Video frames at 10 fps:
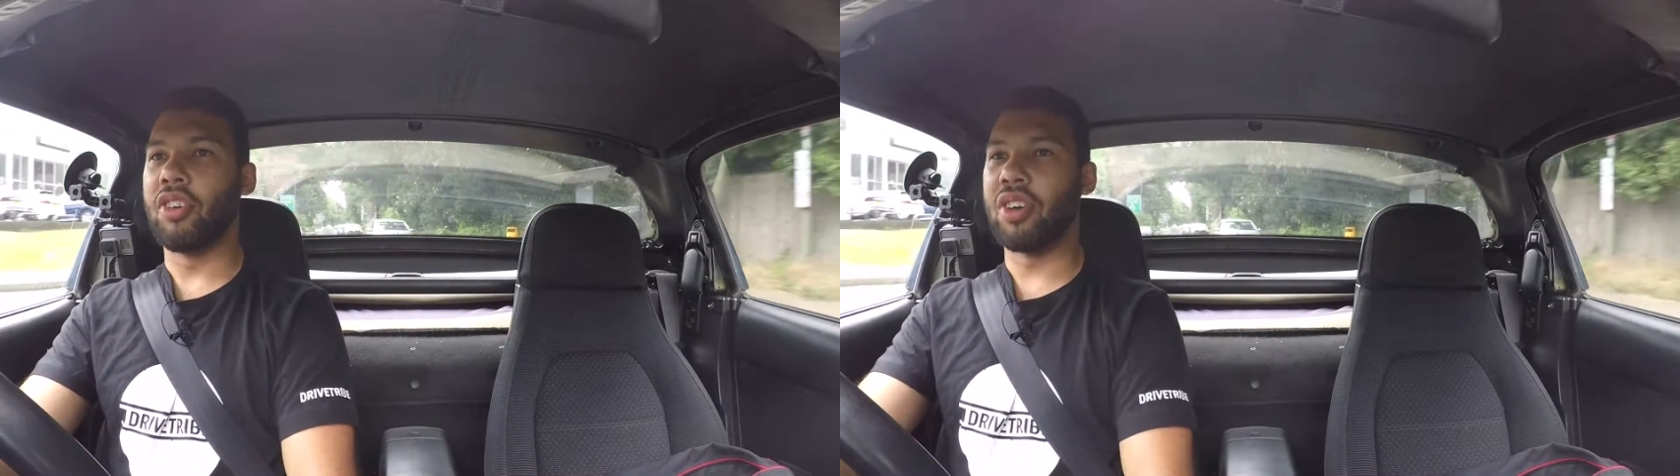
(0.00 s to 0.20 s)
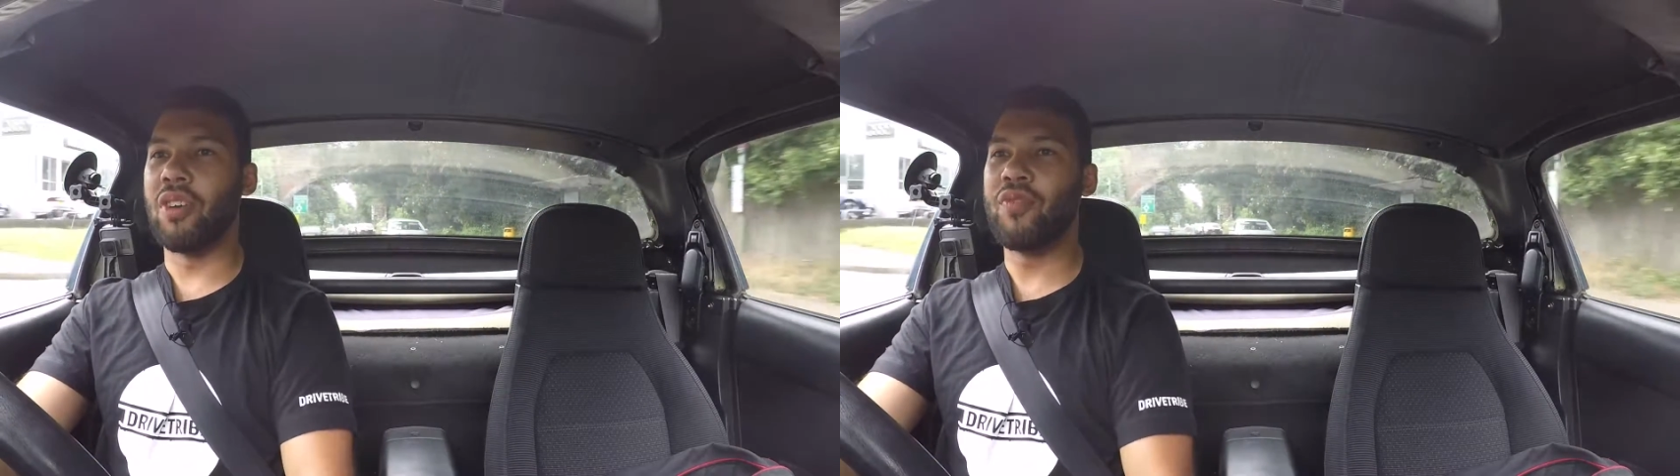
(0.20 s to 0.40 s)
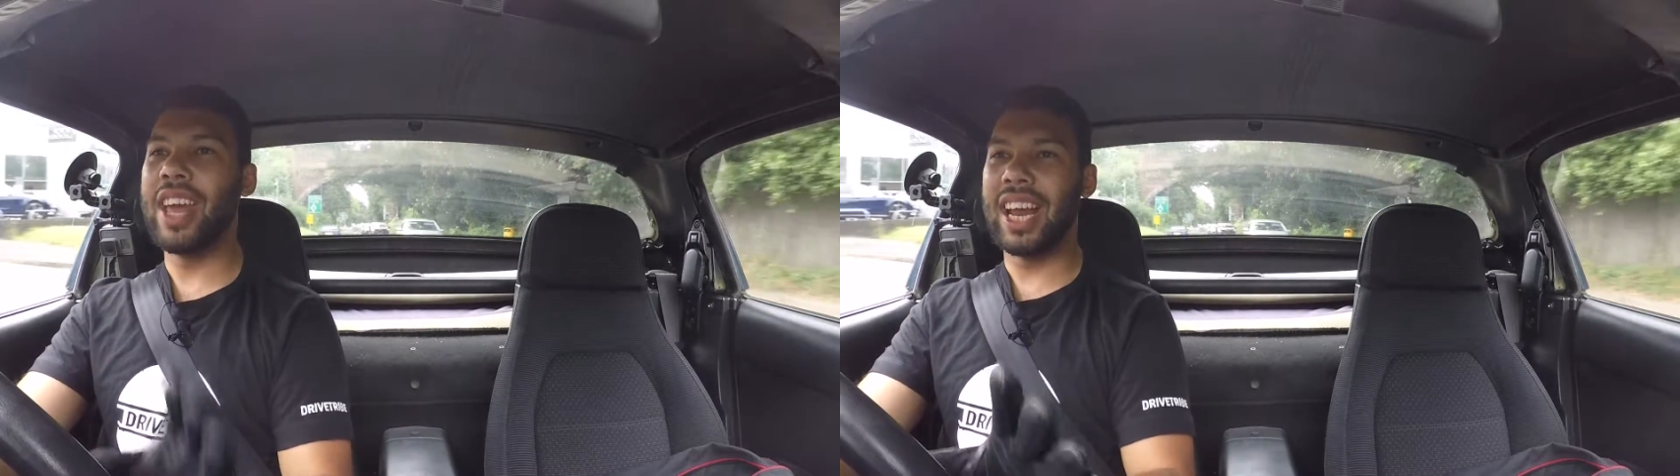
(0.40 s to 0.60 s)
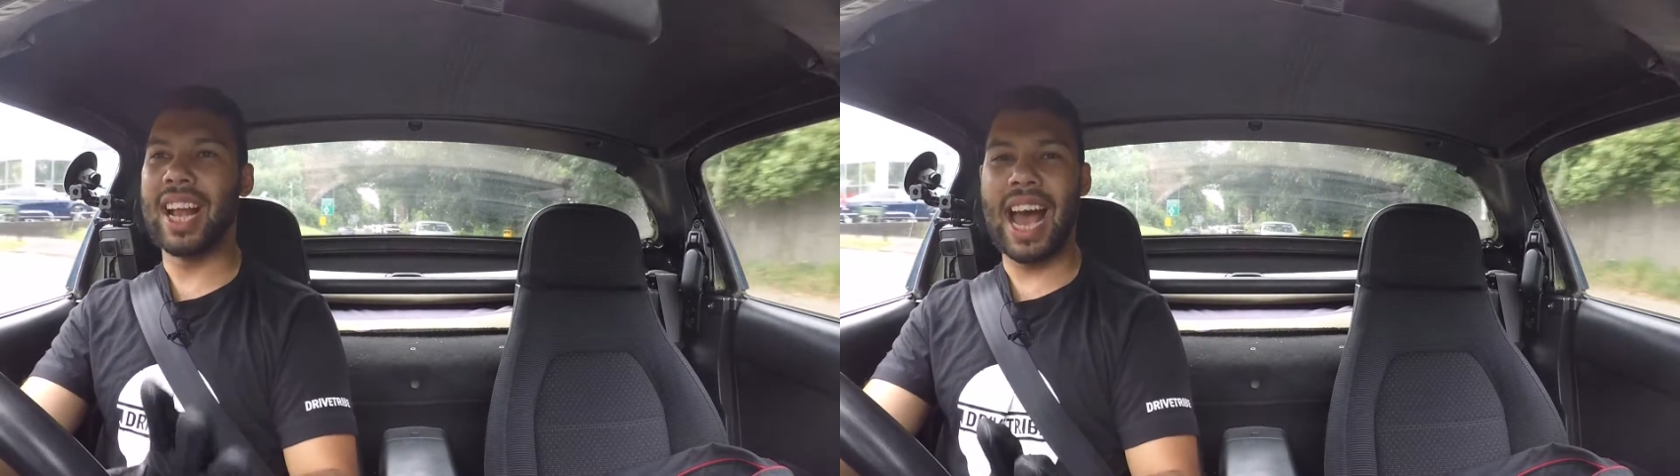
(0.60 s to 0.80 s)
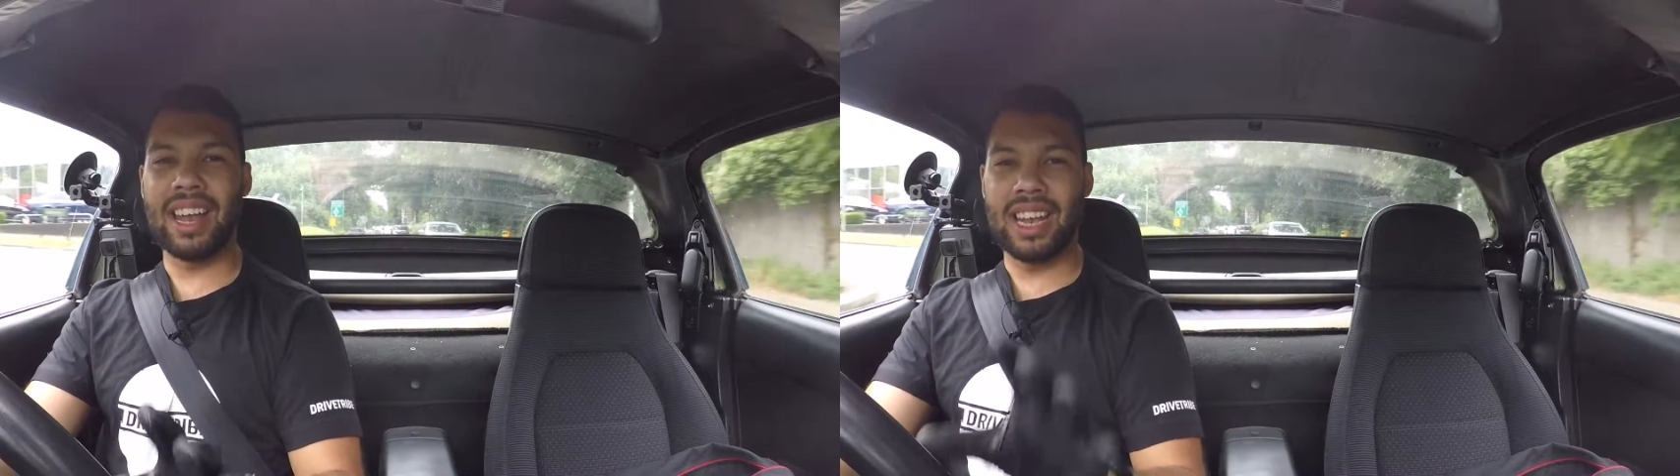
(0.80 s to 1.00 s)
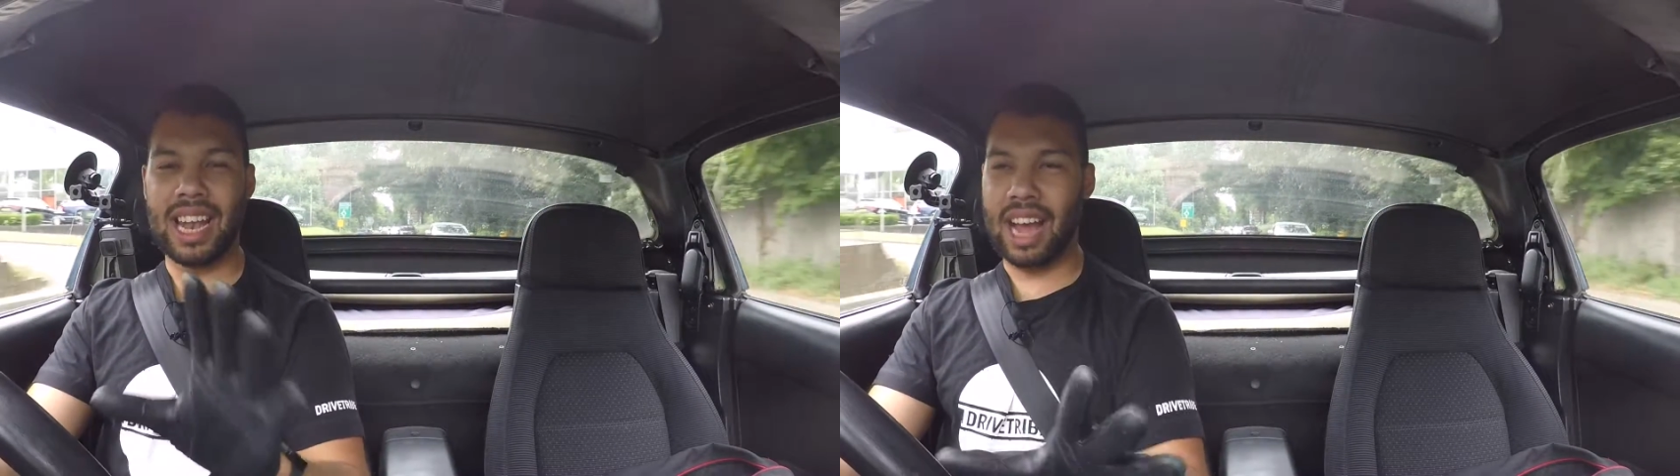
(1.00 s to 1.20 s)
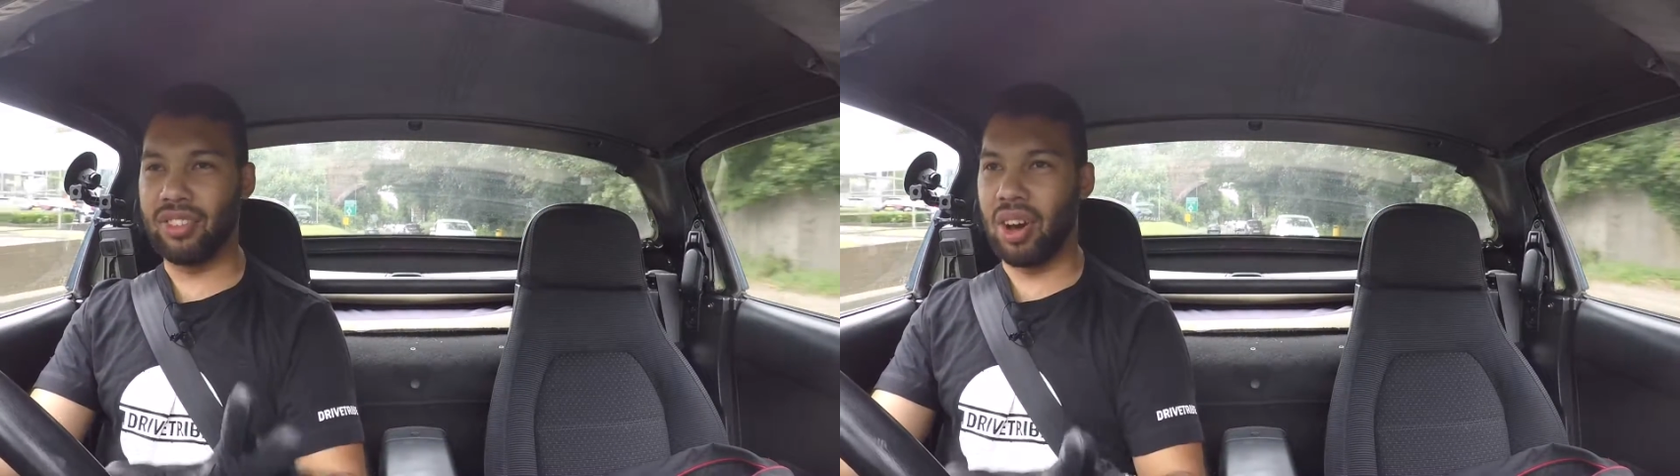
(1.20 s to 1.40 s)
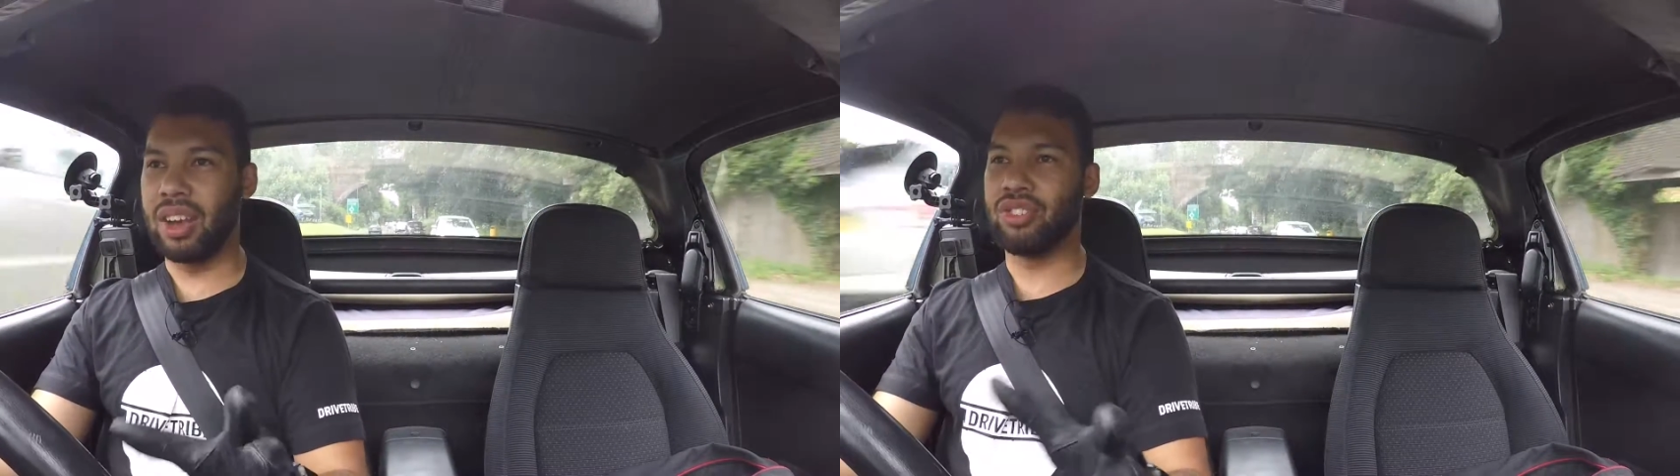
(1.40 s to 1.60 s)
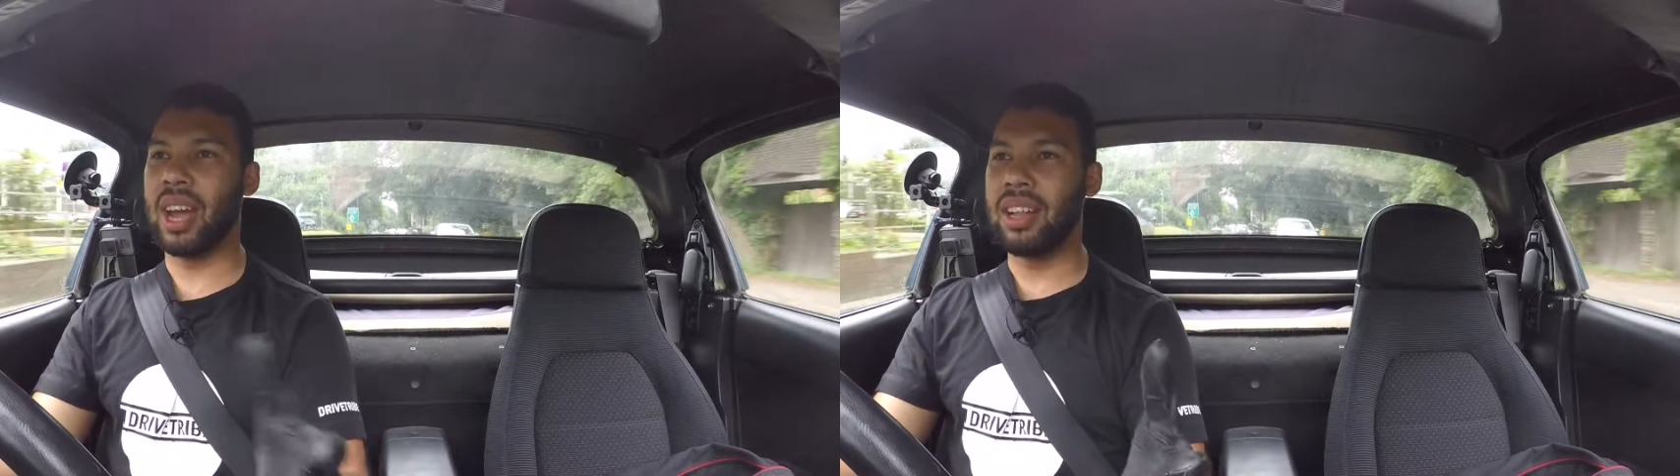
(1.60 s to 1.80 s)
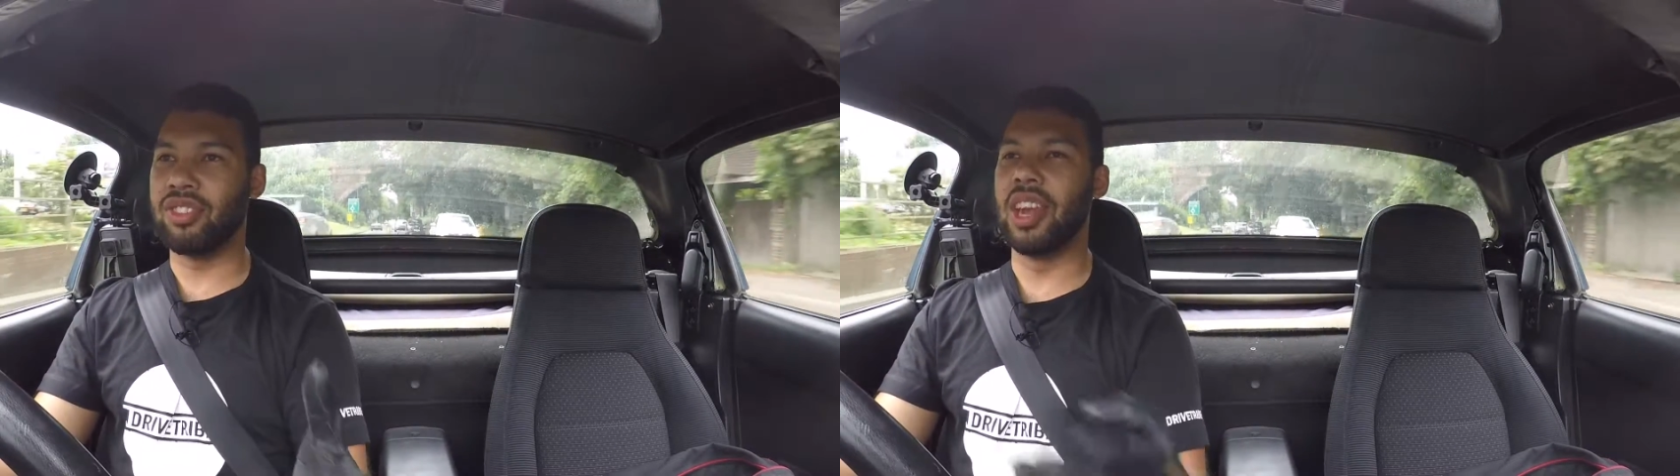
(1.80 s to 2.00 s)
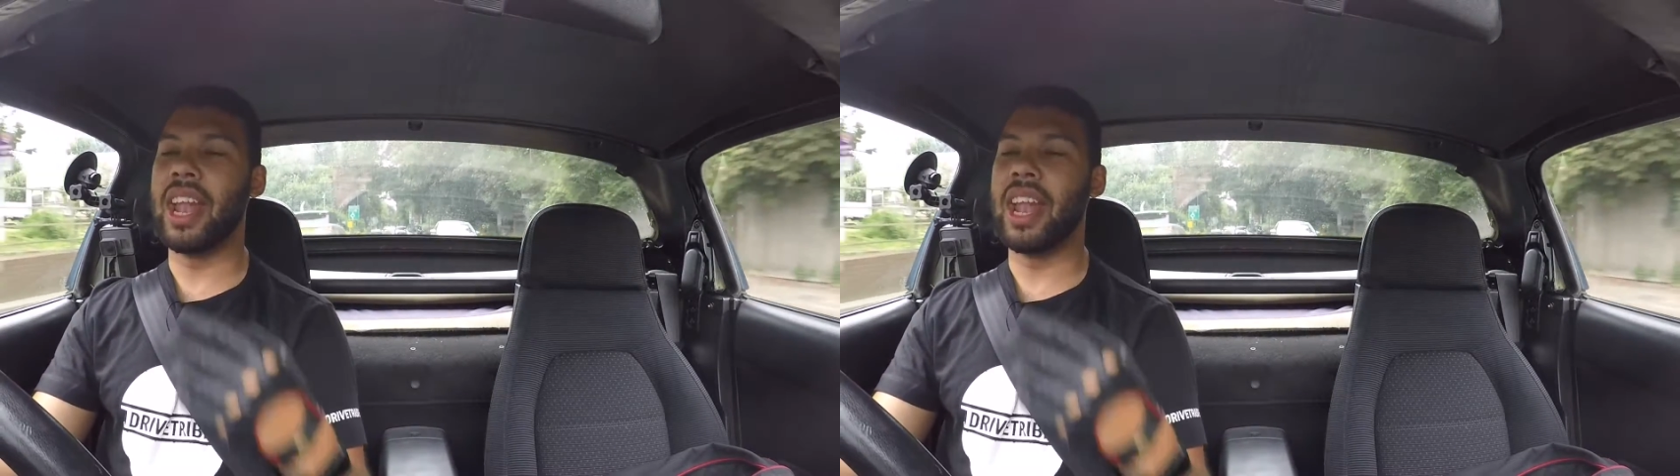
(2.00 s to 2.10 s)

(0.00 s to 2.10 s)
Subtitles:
I'm really glad that I changed it.